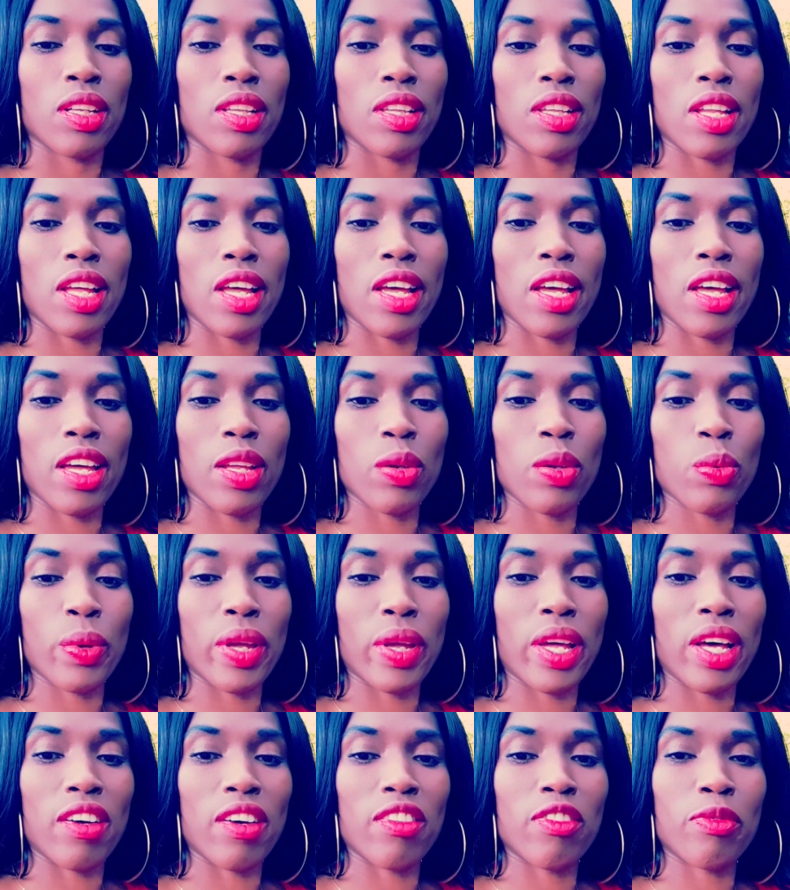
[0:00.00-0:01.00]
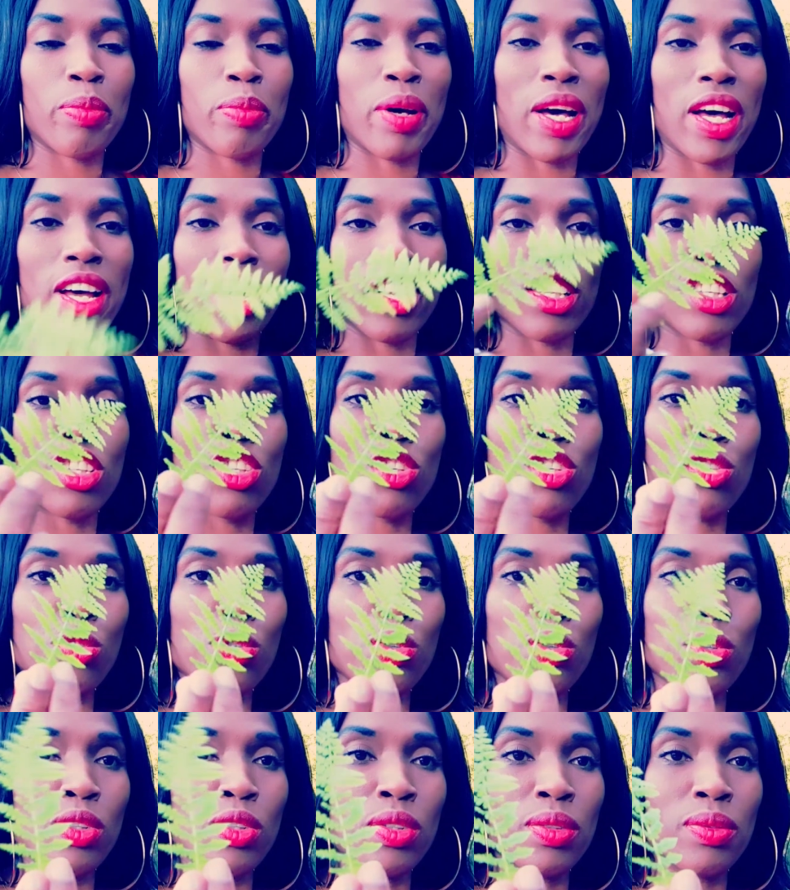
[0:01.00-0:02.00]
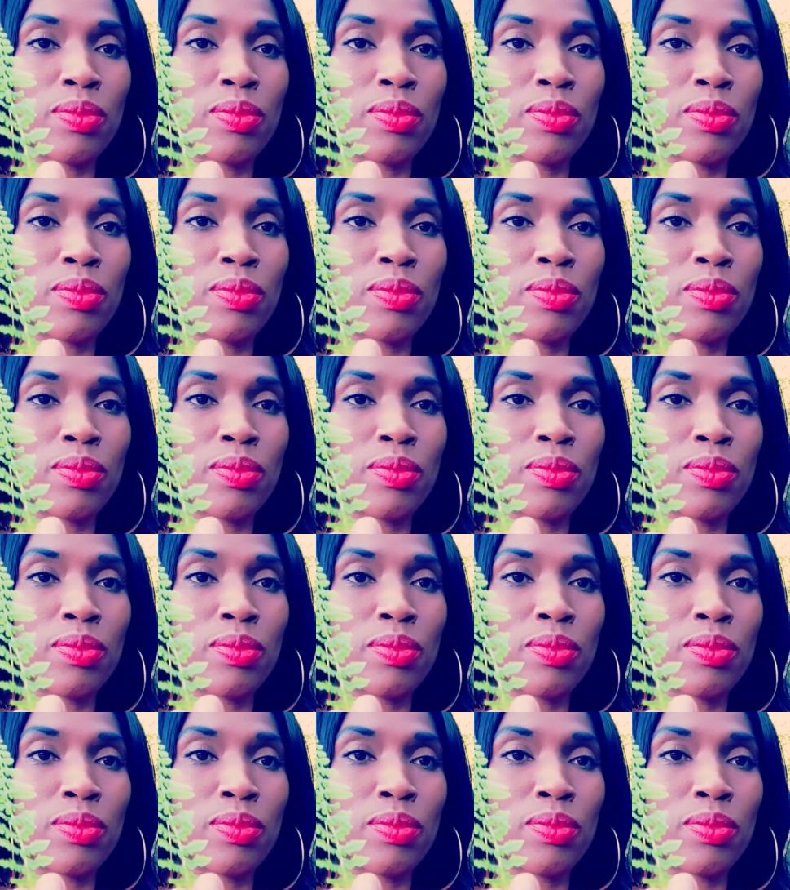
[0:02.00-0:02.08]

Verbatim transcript: Then we have pile two.